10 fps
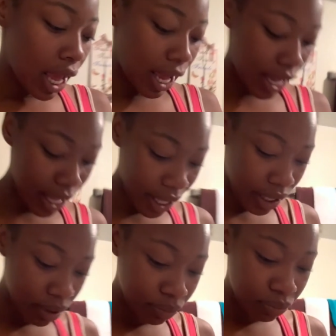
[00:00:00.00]

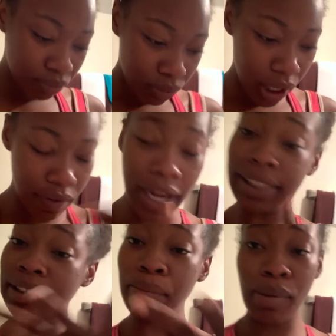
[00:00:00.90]
And whenever I get
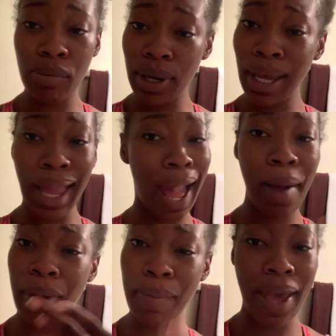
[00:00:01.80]
some memory, I'll
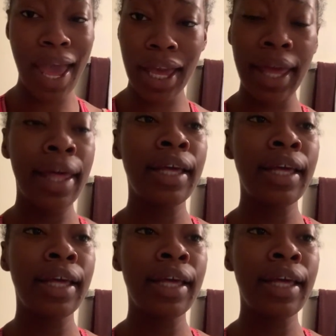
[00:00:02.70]
be back.